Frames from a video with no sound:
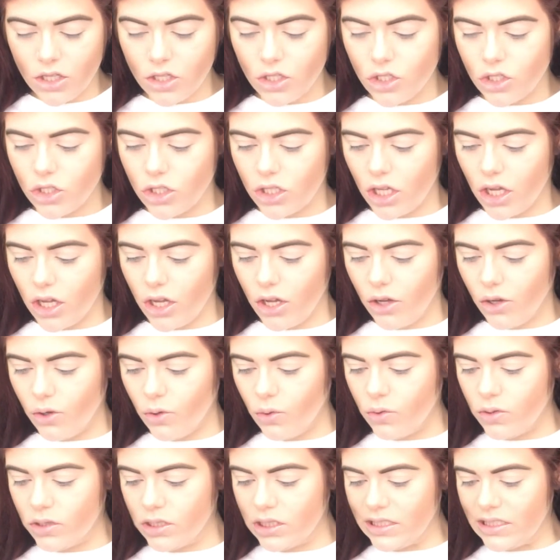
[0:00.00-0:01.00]

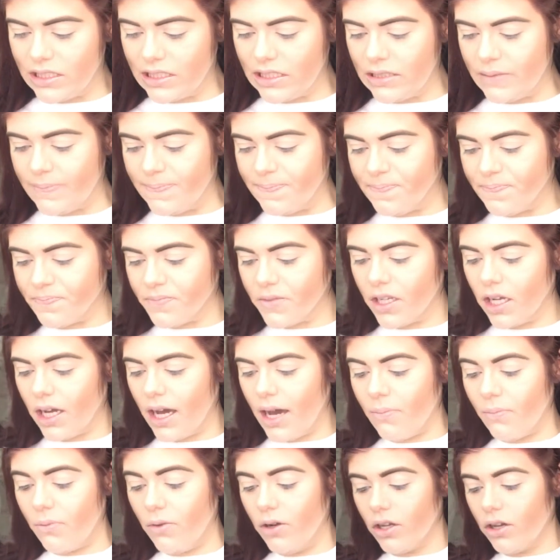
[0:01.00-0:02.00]
So
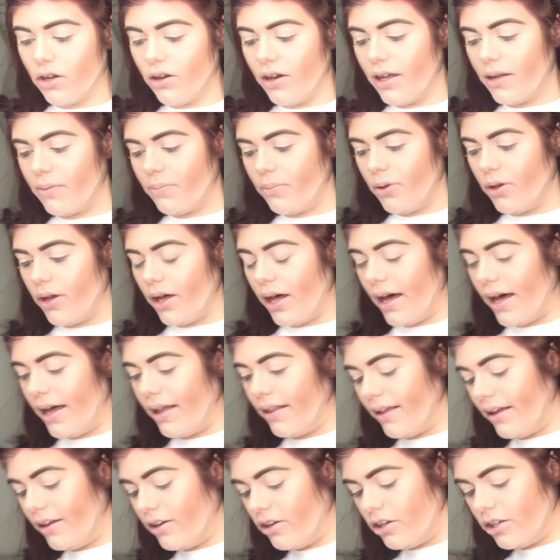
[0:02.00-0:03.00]
I'm going to go ahead and put
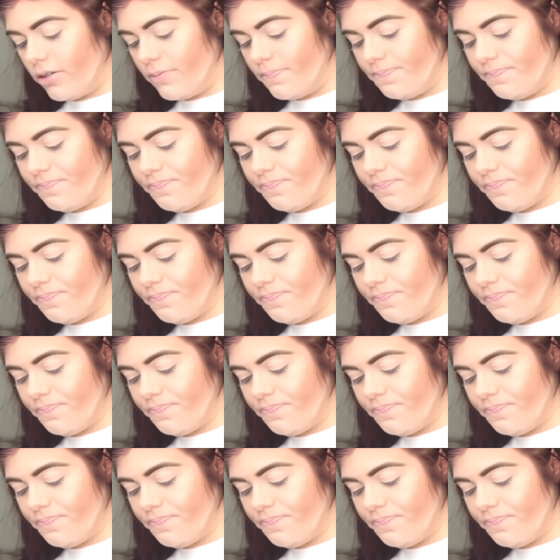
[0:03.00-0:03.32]
highlight on